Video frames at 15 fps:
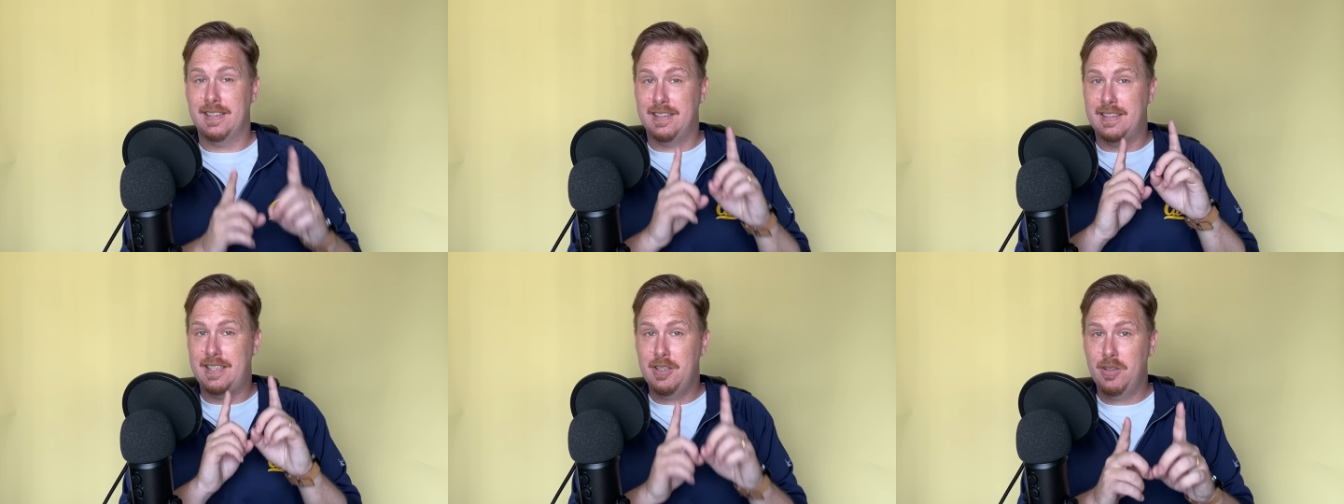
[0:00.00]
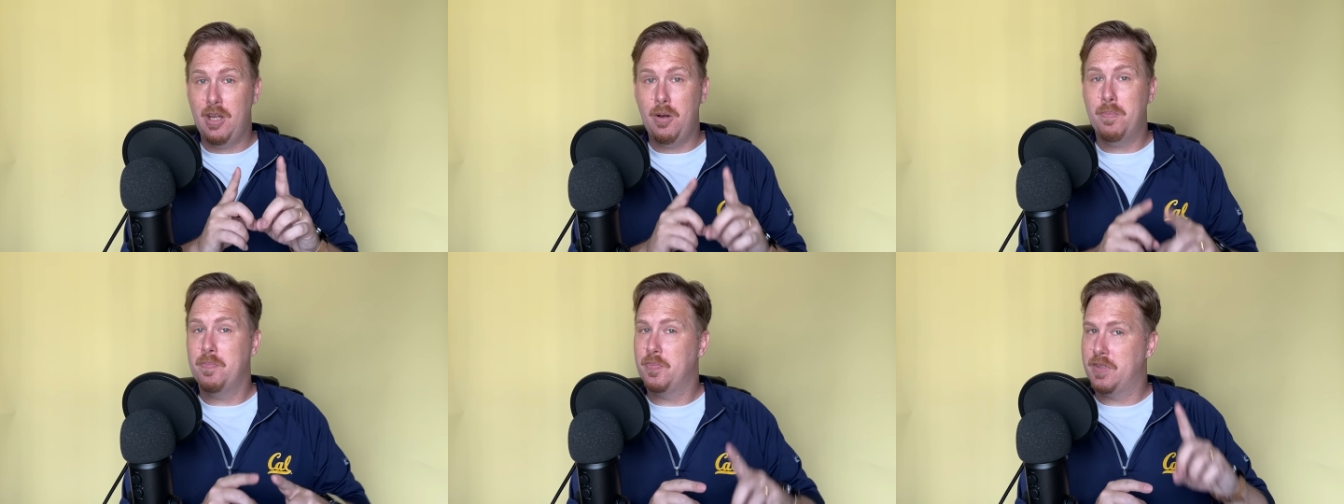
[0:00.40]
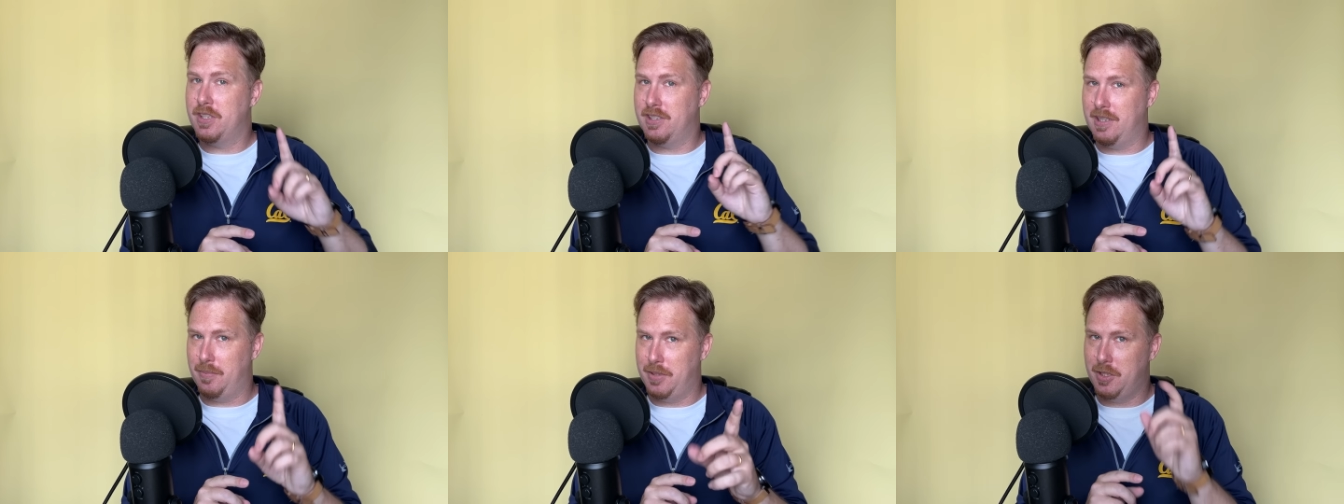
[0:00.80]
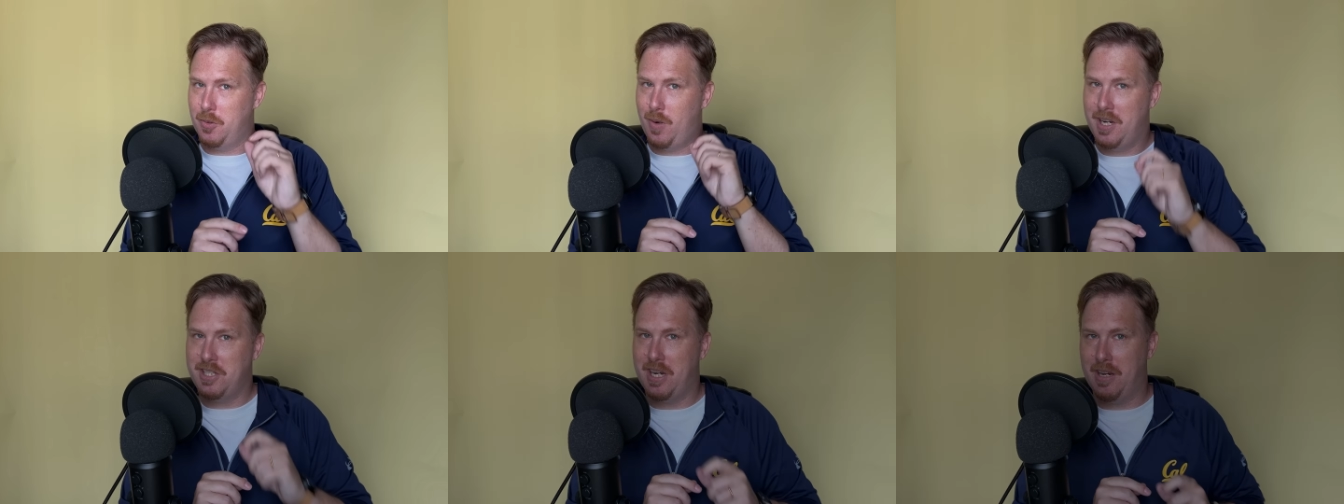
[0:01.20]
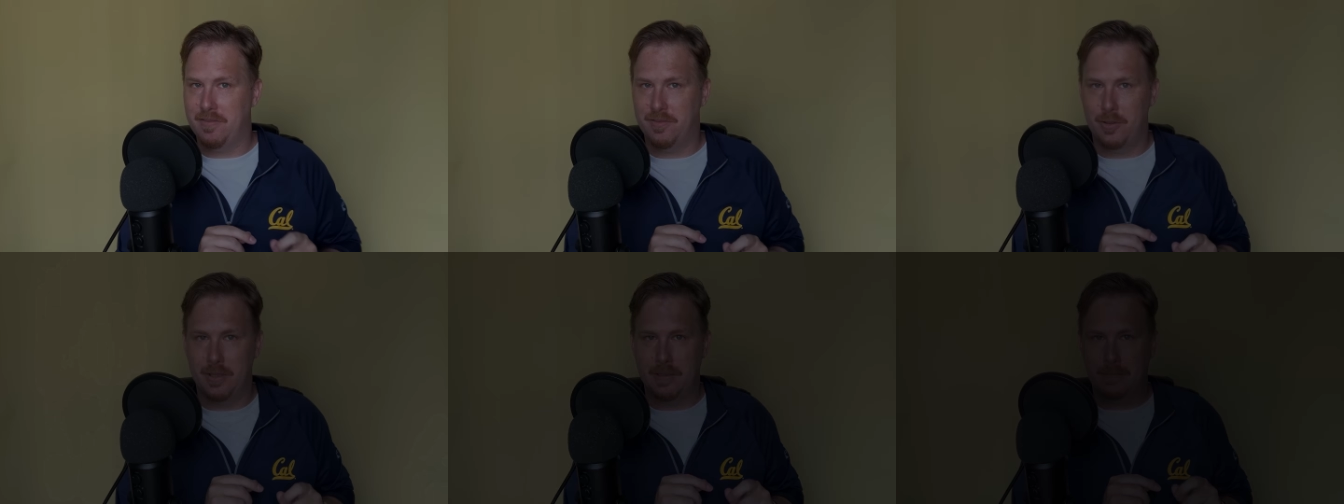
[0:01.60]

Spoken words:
Still, though, something to watch out for.